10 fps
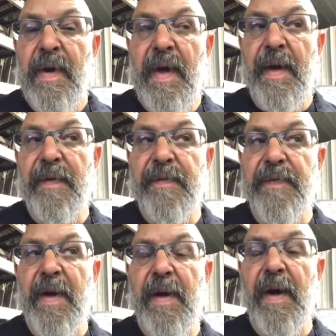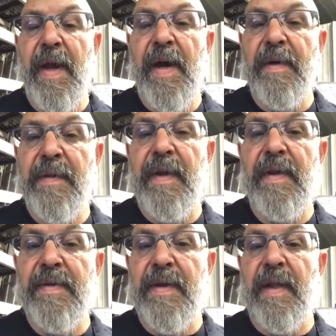and figuring out
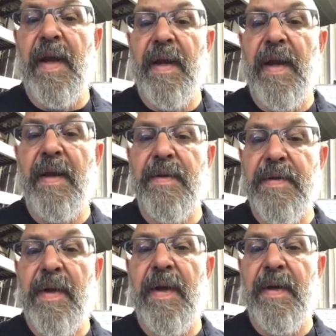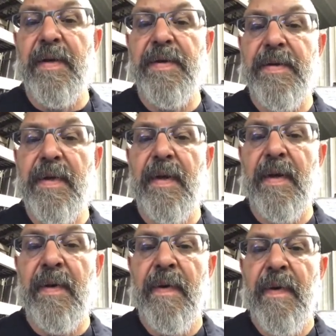these Gladiator sliders.
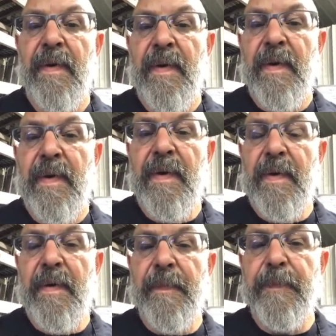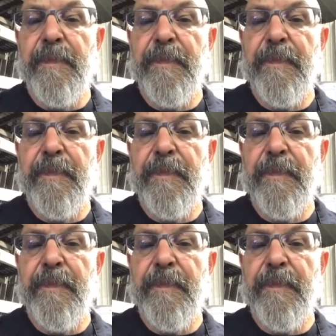They're a